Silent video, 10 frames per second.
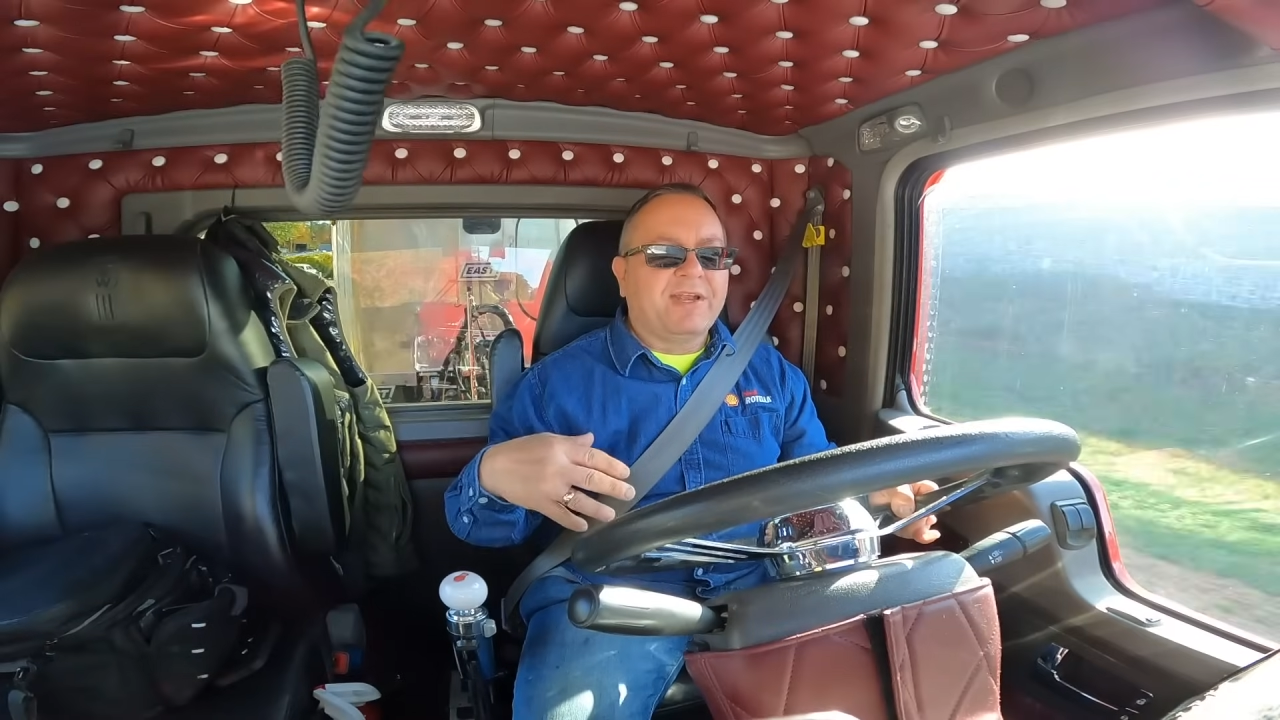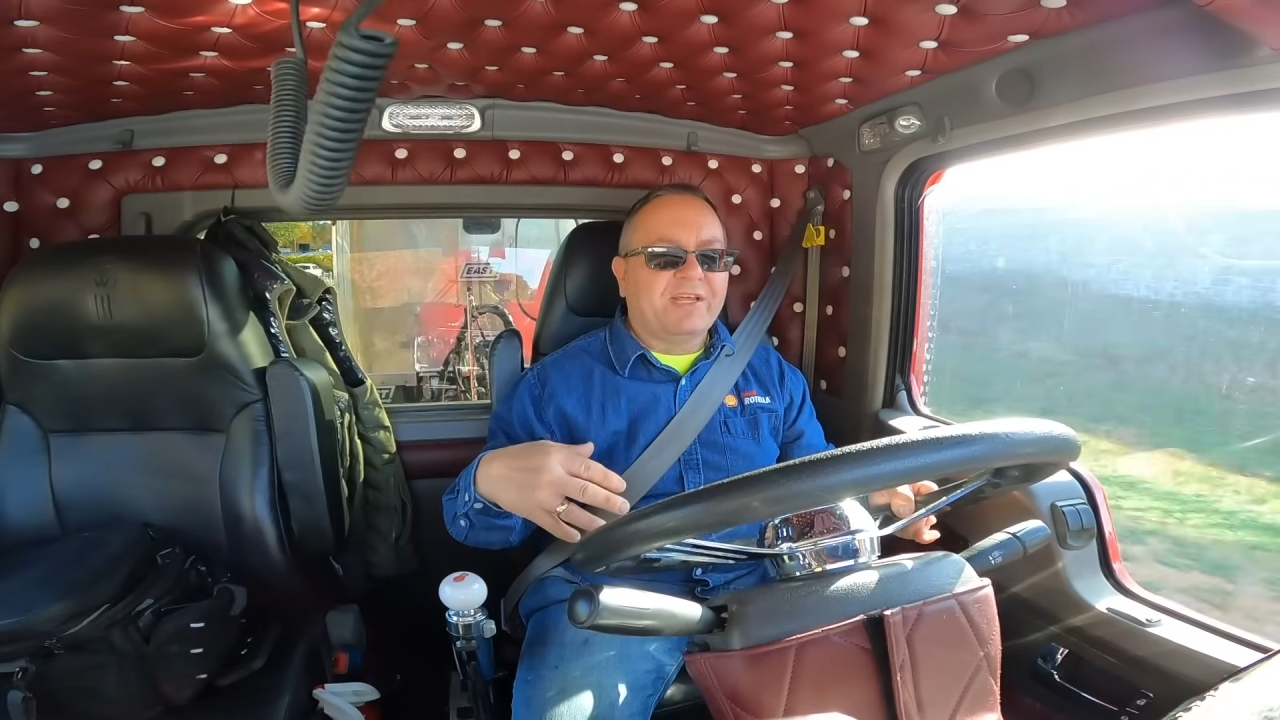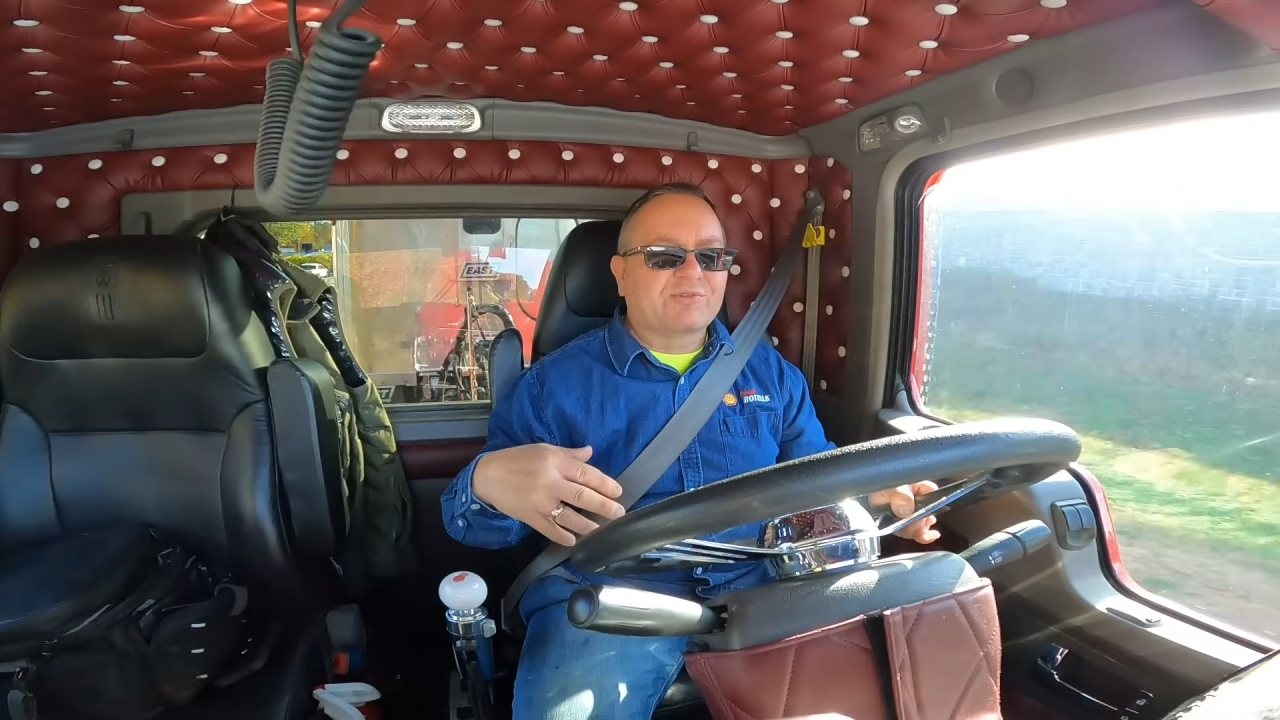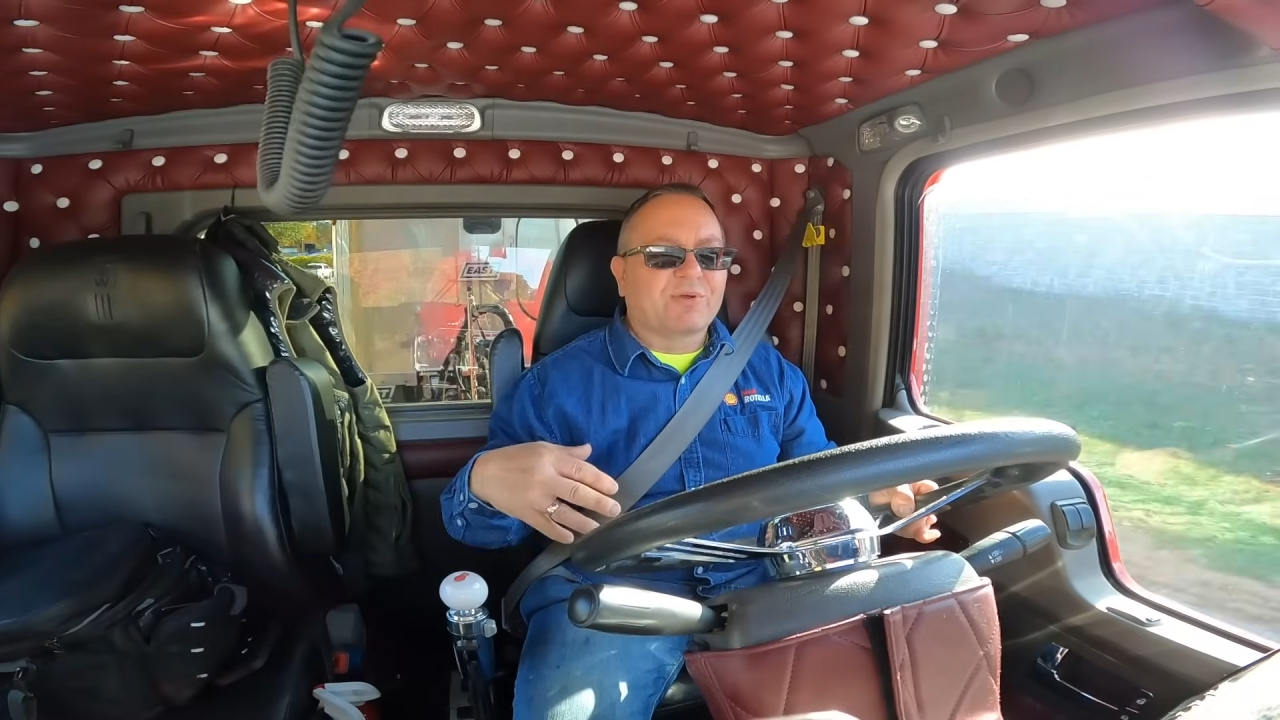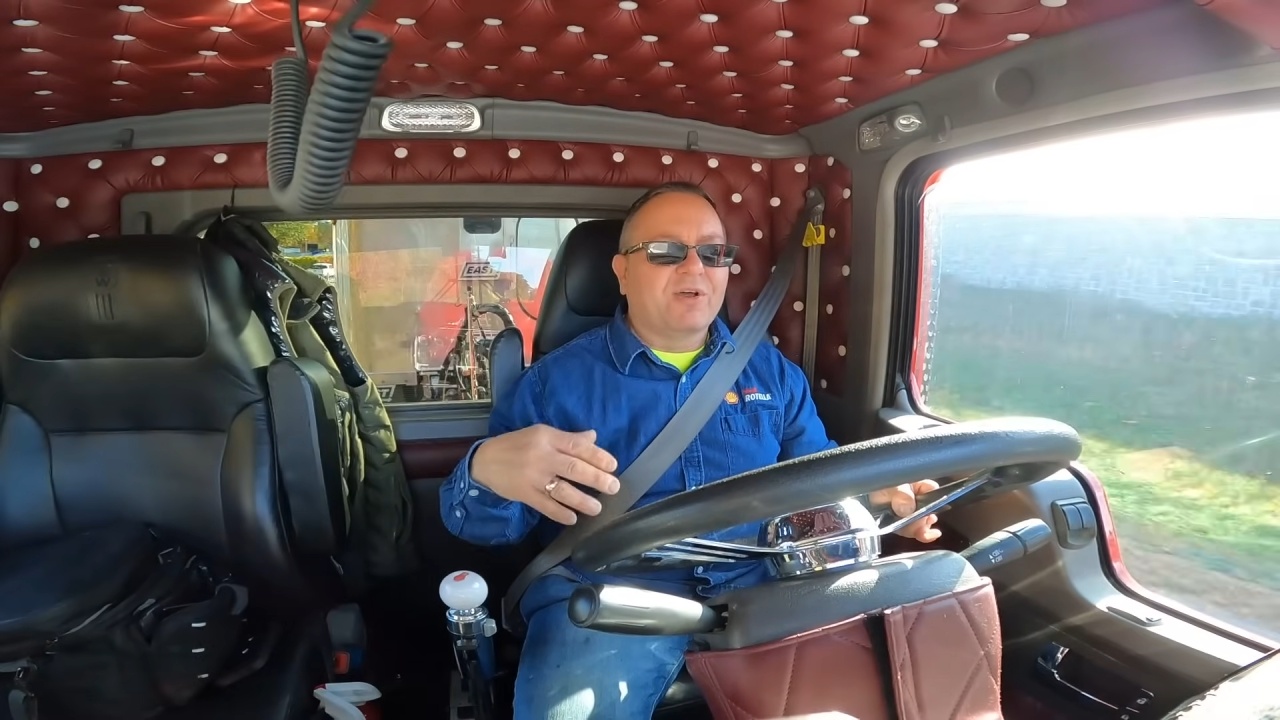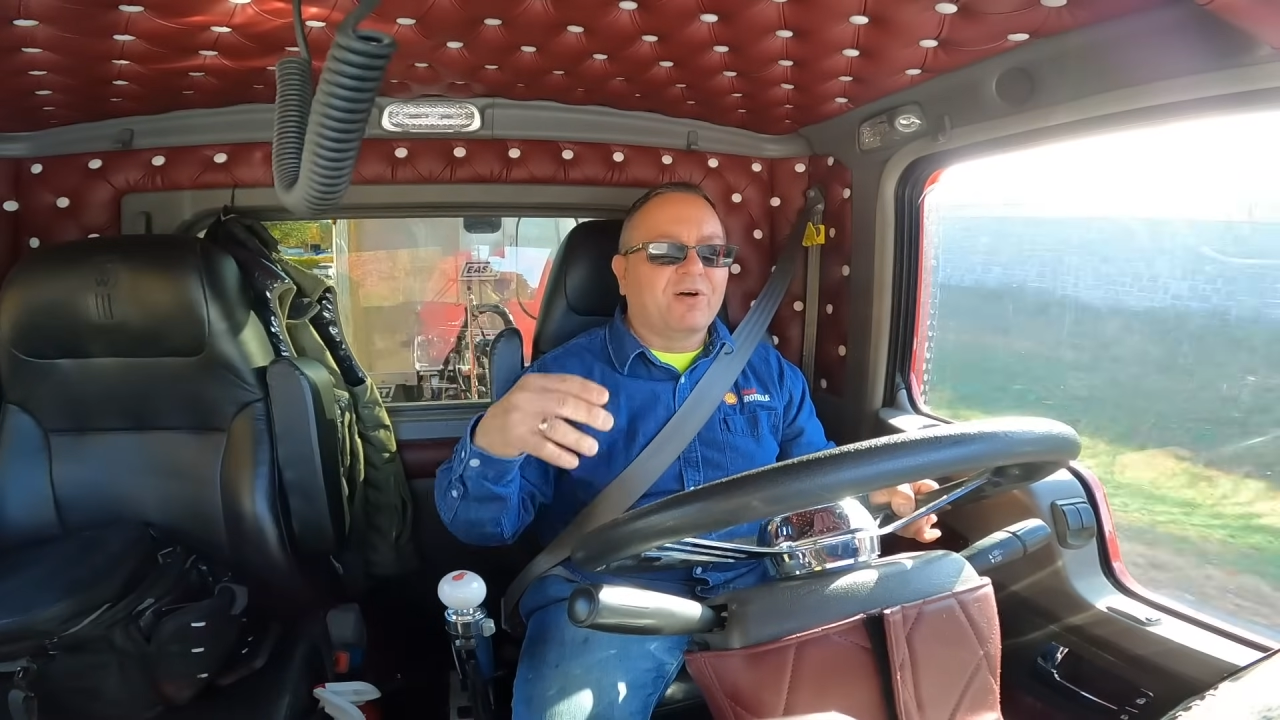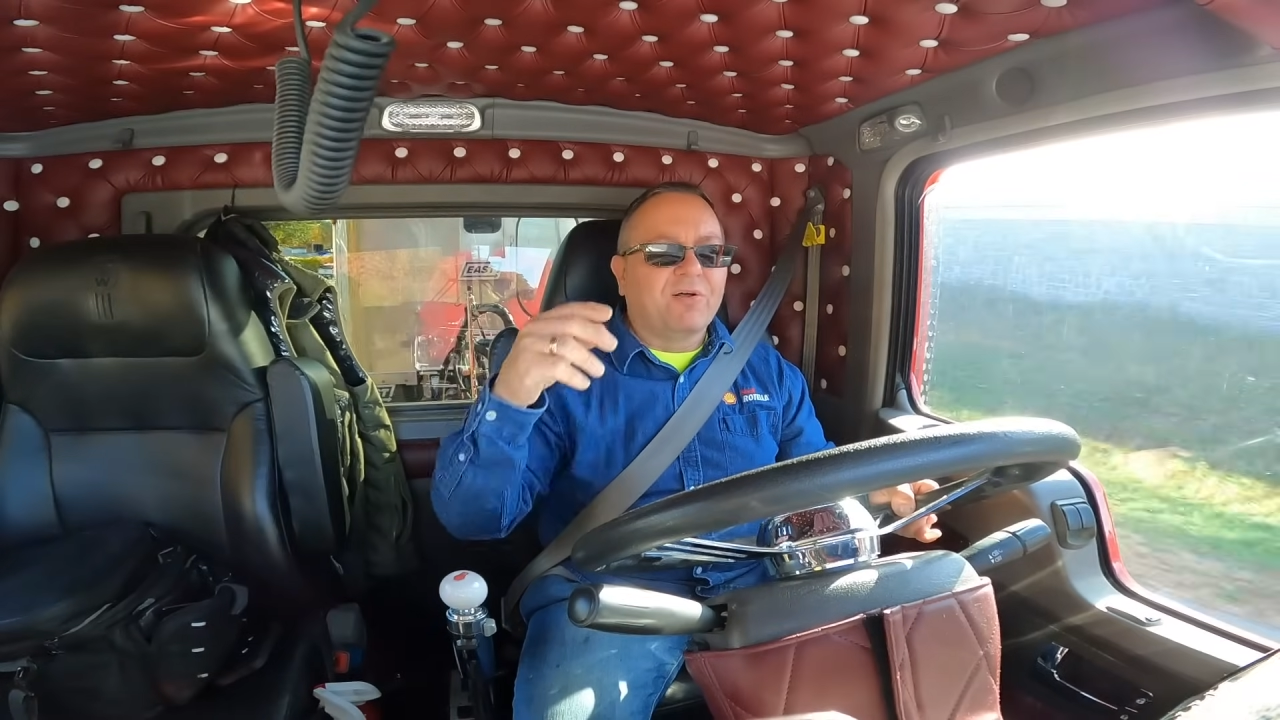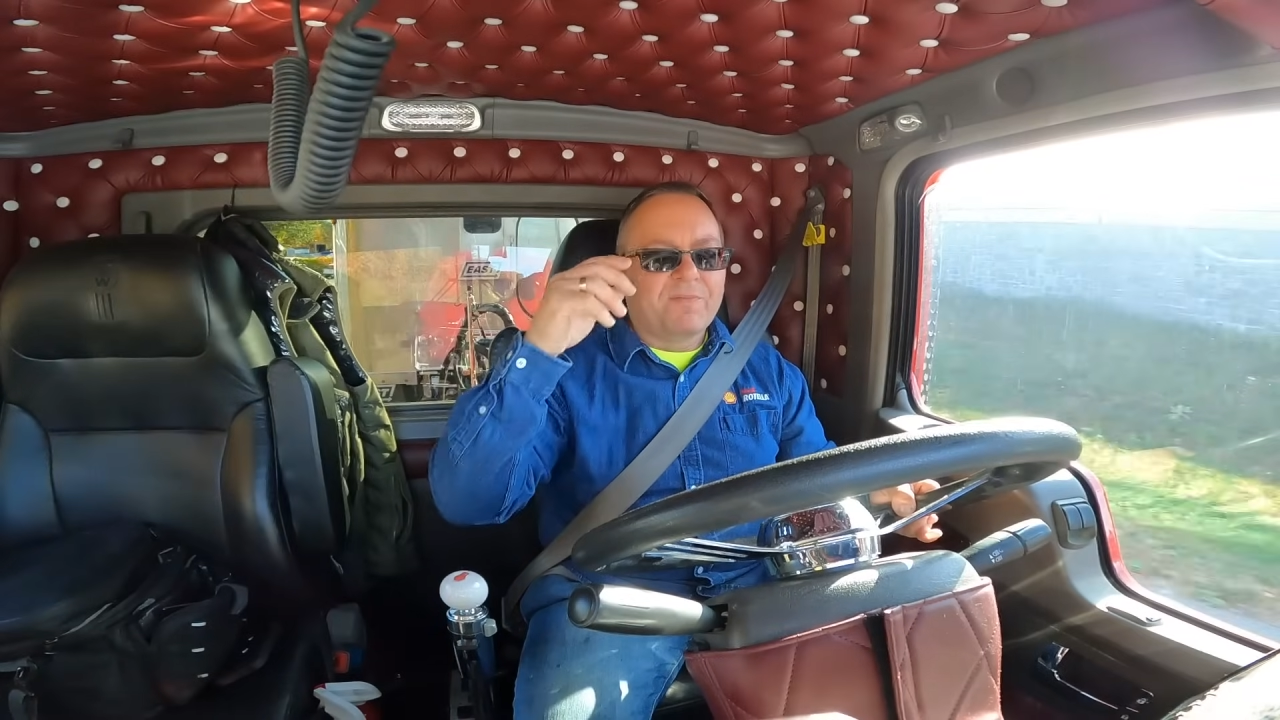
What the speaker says: Israel.